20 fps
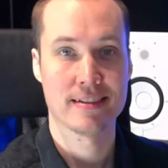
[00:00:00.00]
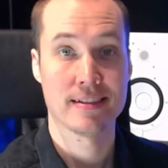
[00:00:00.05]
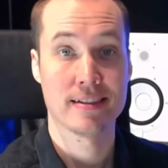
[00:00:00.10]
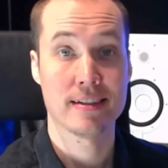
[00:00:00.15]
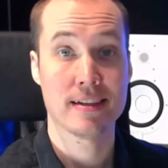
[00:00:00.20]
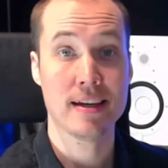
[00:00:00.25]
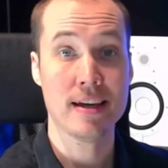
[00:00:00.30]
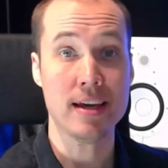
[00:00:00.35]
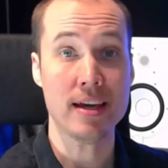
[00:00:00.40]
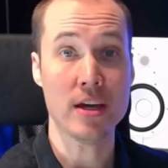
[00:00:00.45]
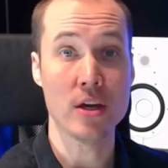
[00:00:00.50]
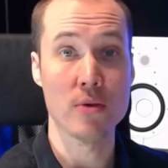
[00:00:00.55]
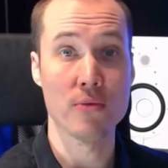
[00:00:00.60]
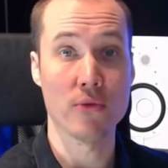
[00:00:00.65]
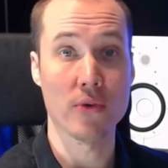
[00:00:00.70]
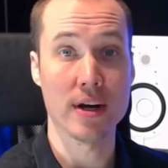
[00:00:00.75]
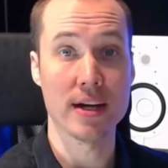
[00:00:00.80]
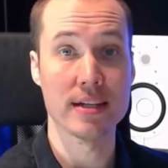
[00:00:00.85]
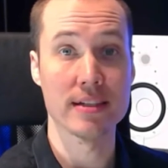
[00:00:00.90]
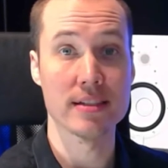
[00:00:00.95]
Hey
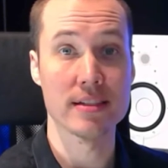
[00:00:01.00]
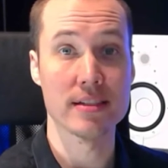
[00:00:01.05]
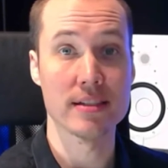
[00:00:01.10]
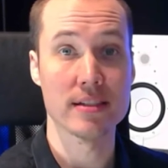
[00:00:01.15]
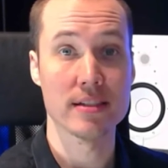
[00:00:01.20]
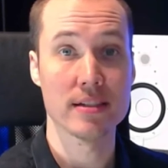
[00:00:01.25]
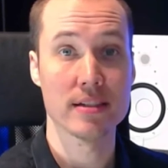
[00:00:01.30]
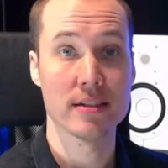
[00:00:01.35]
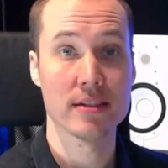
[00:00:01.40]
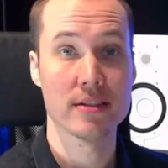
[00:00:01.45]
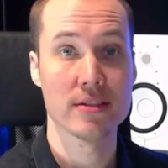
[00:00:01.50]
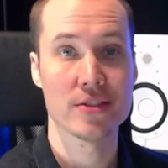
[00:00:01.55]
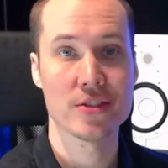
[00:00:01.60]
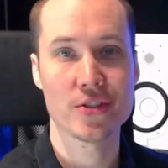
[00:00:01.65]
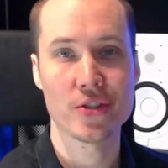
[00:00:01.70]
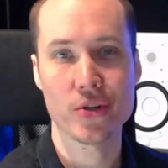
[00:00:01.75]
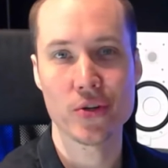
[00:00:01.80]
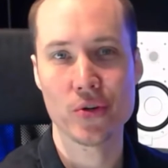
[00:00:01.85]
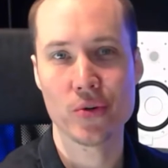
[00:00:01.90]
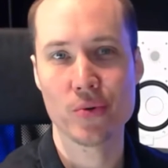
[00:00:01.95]
friends!
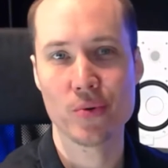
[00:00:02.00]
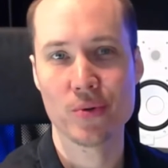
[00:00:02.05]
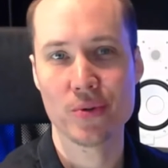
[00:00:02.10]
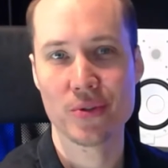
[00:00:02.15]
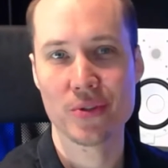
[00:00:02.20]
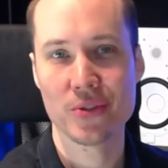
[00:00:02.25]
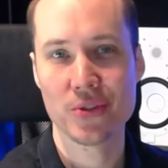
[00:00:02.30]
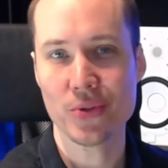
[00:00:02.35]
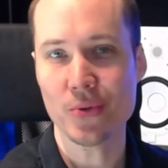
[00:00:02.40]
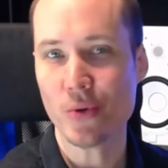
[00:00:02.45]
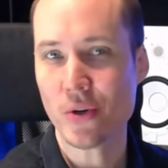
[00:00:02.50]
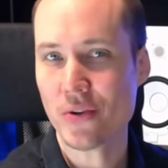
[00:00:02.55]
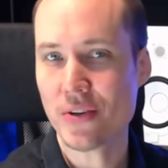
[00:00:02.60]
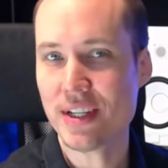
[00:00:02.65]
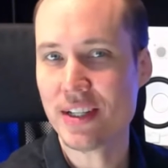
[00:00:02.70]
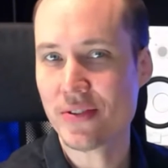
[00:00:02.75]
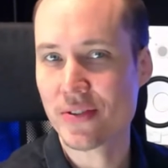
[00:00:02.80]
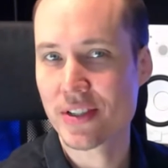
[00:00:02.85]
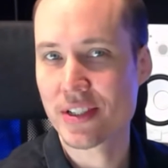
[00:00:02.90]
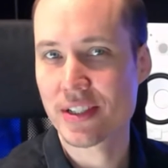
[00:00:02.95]
So you are
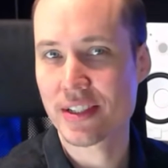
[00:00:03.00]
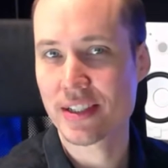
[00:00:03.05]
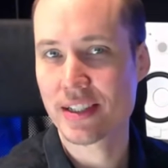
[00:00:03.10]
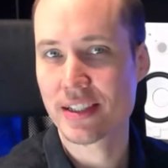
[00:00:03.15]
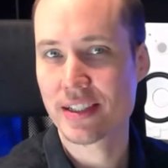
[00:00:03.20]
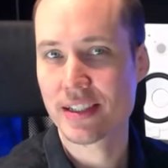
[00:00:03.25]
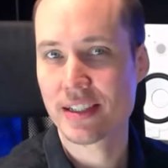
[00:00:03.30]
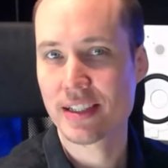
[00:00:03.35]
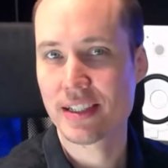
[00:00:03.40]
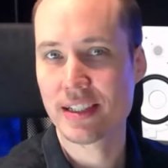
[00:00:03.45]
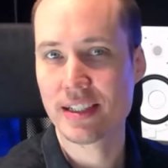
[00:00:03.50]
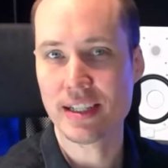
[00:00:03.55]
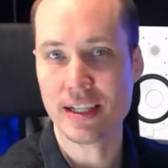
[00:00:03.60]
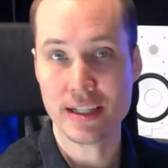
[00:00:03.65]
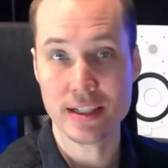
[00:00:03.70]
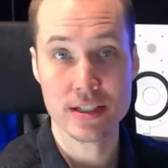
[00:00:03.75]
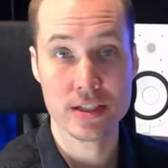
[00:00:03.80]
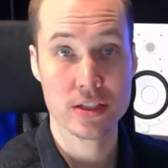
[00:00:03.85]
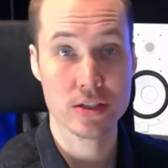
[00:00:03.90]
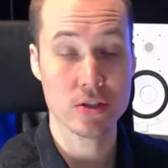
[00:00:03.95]
interested in
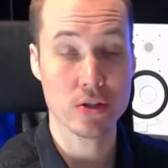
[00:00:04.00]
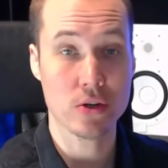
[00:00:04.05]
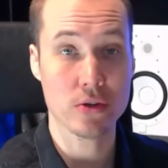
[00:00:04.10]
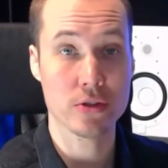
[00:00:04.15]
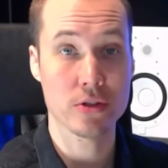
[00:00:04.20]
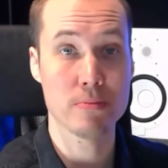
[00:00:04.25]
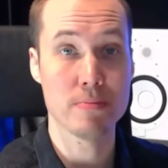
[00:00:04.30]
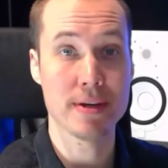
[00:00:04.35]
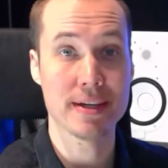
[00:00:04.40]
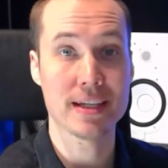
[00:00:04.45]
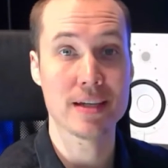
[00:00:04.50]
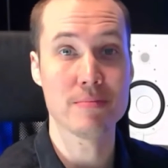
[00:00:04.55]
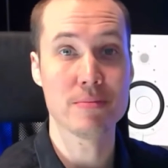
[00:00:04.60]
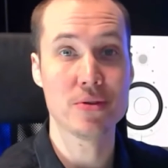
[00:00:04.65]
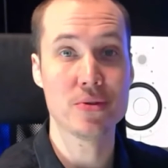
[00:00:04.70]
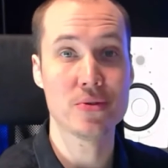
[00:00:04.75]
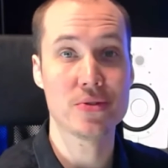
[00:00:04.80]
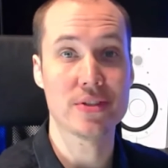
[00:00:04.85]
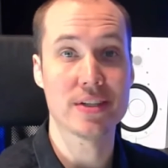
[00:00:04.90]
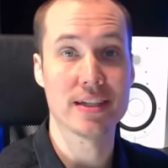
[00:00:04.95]
getting started making
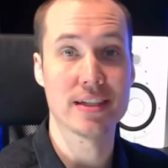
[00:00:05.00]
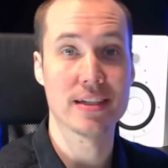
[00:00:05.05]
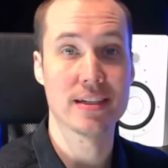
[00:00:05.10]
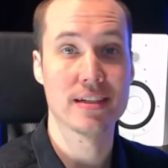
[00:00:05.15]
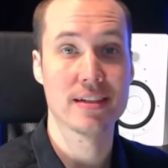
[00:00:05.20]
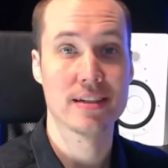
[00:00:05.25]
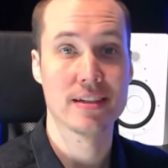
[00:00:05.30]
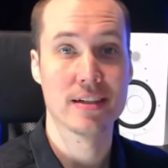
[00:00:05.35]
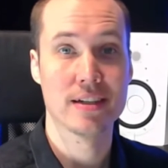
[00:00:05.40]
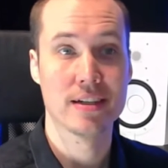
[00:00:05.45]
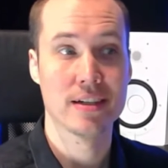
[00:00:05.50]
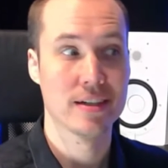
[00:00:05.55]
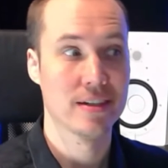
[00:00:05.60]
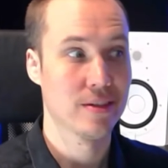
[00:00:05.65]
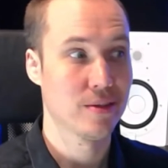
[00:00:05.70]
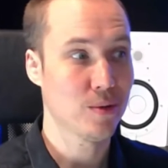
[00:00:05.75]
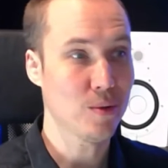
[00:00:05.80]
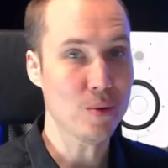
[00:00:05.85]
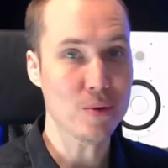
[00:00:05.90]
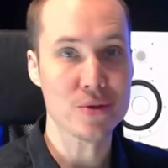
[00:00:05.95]
music?
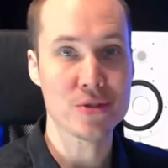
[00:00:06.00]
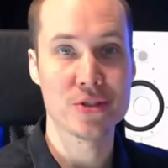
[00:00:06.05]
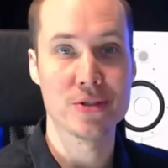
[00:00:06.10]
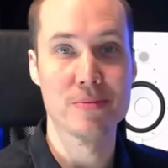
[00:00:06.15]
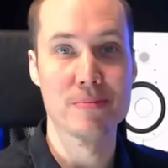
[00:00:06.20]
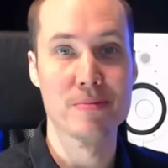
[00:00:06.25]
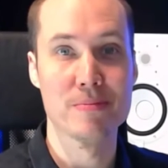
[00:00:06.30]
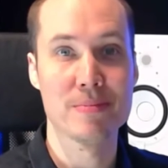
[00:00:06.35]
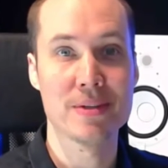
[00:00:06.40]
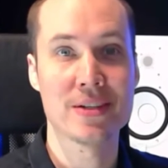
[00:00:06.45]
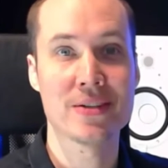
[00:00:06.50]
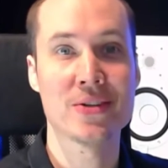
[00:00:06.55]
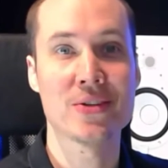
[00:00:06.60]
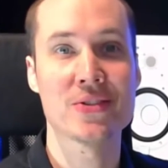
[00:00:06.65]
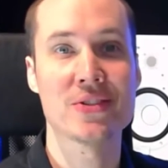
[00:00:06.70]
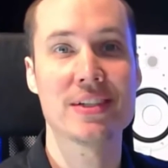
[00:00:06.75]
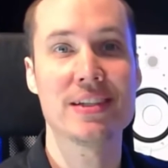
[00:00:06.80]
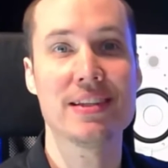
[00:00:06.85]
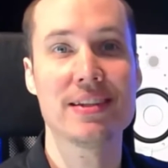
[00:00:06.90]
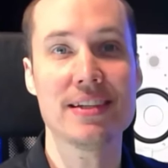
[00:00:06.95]
Awesome, because
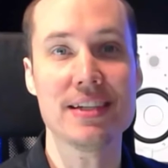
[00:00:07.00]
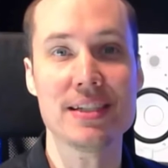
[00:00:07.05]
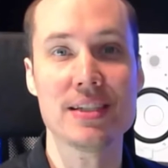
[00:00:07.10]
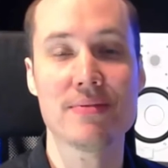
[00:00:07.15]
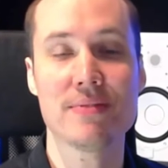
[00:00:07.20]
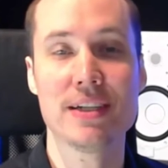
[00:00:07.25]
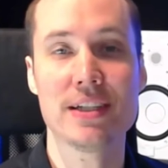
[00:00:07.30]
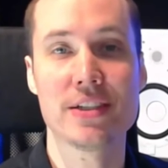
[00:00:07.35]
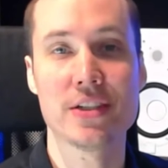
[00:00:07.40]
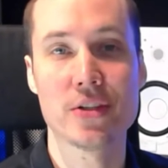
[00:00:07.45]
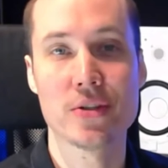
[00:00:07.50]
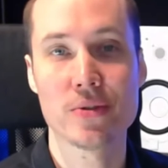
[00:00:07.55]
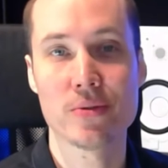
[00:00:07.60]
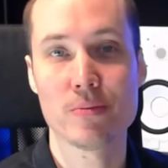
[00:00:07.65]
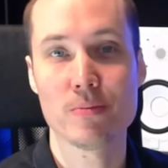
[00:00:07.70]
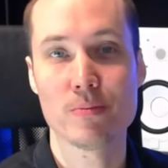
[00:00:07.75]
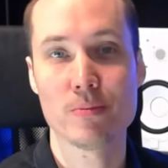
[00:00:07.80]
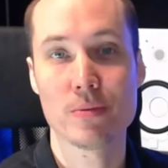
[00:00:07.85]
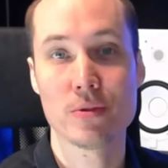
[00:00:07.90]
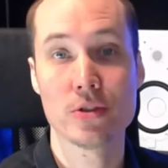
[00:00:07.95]
in this video
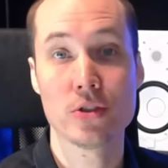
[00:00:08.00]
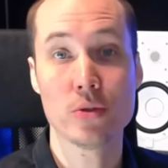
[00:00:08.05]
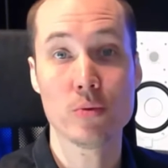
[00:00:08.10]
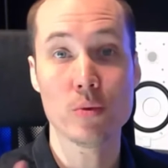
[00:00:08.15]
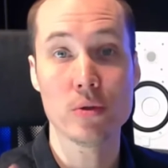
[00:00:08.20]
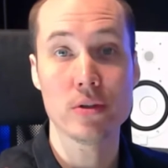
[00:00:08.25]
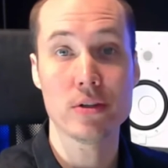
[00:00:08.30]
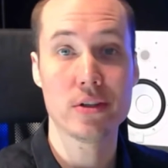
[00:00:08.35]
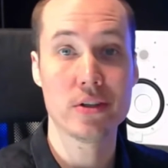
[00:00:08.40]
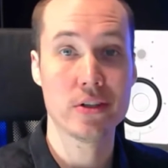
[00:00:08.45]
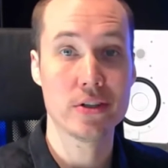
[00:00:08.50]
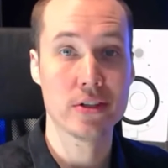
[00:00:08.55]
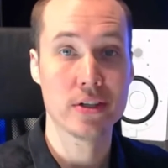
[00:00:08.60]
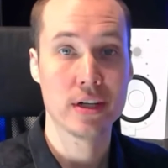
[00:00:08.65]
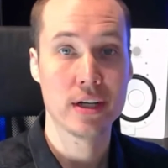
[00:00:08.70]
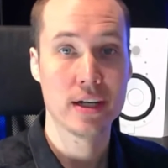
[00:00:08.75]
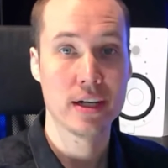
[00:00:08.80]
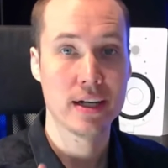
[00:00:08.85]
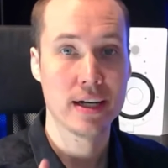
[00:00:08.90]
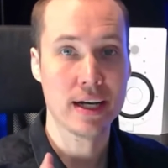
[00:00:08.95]
you will learn
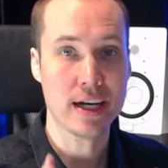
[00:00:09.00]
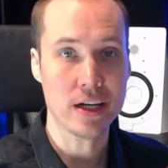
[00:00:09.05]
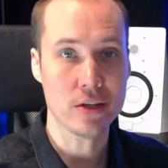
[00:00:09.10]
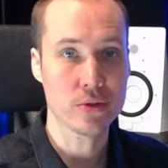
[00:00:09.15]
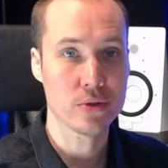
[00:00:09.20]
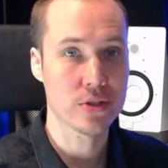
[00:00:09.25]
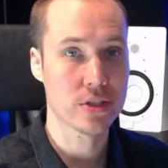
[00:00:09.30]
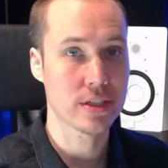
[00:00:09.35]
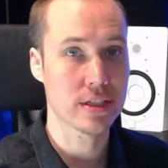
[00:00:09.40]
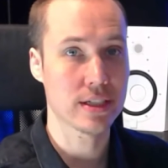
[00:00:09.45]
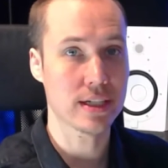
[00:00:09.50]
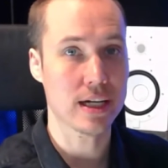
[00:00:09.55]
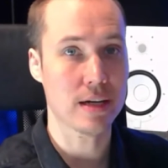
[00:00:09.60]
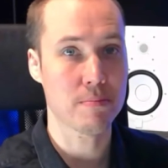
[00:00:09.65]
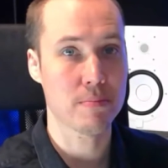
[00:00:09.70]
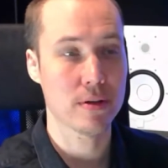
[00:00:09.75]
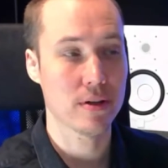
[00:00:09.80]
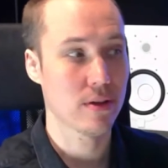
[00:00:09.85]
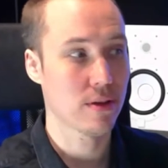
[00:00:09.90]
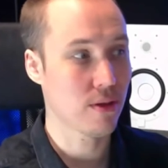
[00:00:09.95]
how to set
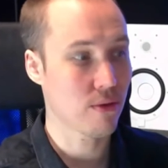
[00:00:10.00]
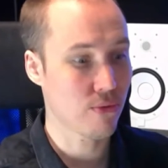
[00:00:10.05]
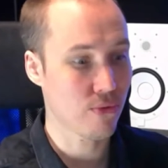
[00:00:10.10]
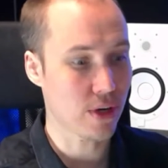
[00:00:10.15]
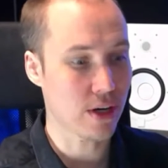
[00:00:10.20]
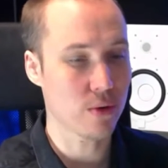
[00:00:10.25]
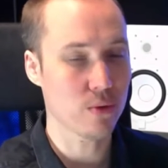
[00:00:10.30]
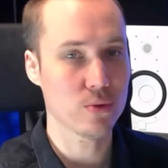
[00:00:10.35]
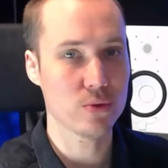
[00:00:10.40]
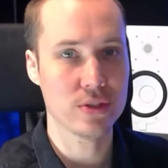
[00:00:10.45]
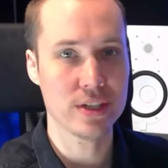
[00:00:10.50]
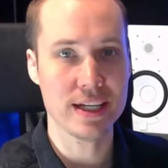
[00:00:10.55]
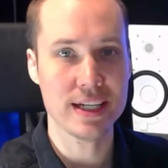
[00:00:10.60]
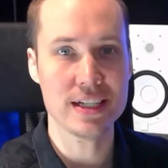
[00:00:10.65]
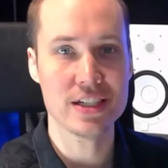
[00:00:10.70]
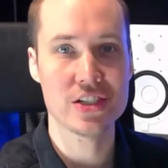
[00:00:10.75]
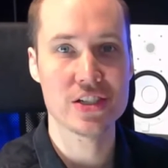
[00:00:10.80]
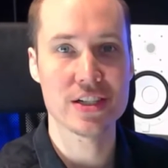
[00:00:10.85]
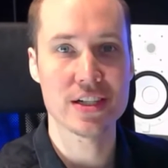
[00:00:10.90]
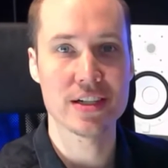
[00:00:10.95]
up the
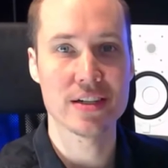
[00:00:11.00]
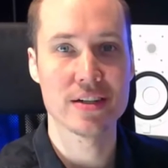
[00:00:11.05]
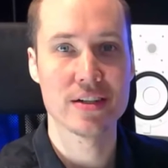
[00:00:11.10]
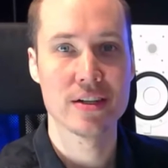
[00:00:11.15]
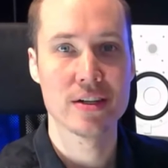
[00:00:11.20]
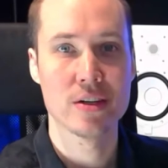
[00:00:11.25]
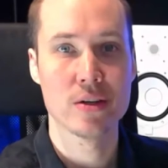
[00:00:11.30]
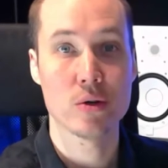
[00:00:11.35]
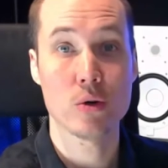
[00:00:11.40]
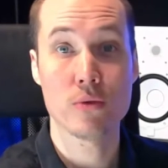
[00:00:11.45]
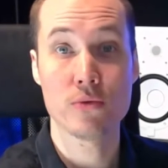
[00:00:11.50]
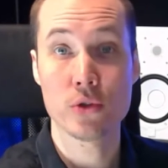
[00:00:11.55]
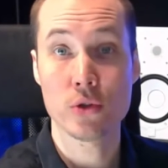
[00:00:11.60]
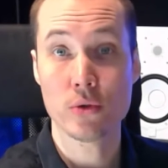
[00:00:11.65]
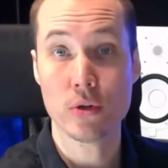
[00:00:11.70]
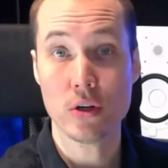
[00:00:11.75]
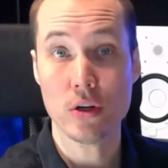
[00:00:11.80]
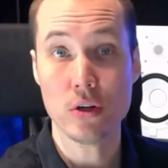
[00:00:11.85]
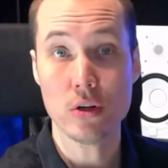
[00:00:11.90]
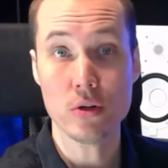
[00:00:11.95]
foundation of
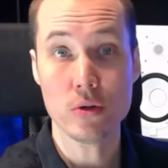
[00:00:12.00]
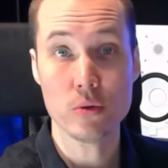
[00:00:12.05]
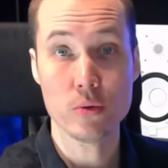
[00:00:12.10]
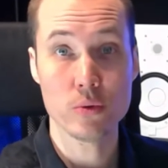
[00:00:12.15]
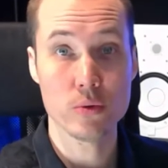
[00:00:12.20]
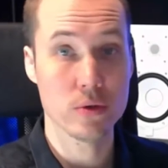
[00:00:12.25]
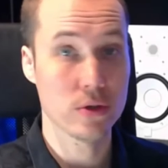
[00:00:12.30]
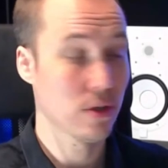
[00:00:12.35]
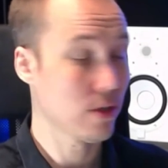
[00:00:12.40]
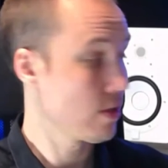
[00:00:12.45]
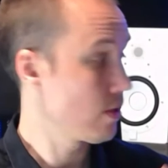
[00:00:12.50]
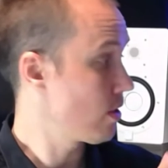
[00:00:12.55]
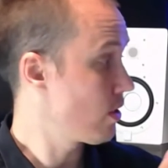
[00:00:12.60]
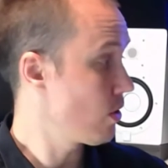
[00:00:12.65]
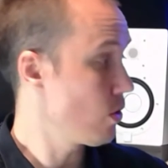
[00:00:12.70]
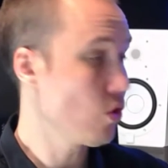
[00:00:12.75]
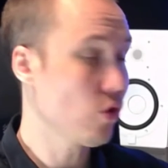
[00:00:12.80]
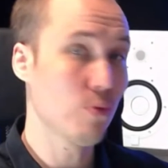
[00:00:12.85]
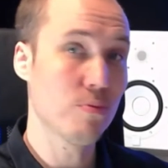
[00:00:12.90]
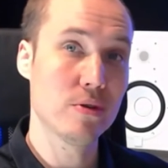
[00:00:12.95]
your own
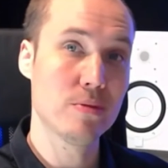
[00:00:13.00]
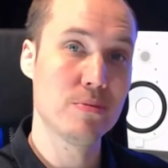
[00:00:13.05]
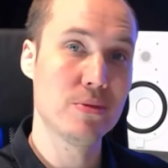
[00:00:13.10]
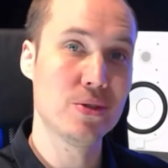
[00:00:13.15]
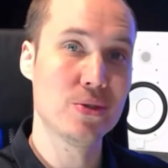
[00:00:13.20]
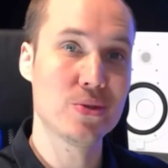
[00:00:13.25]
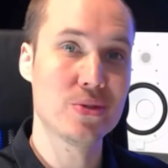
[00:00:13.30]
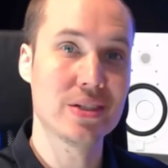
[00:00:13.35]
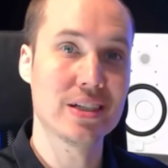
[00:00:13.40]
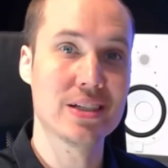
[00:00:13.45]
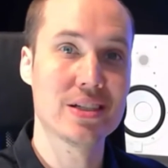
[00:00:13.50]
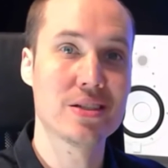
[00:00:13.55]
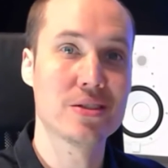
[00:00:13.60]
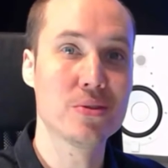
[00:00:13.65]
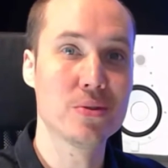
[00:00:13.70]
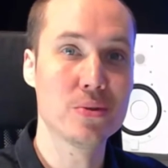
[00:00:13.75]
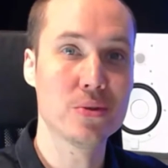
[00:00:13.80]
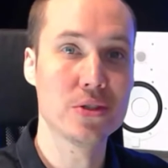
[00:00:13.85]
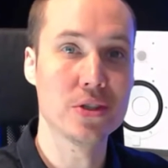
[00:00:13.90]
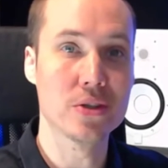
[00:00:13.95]
home music
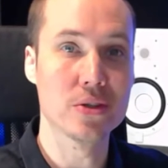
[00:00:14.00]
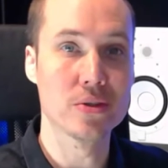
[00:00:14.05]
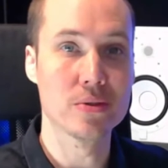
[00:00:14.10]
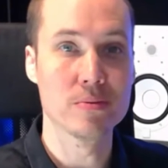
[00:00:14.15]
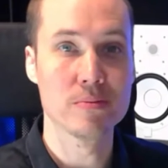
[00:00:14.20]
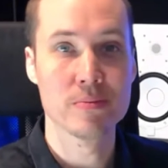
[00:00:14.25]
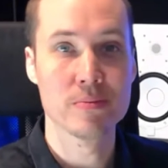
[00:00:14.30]
studio.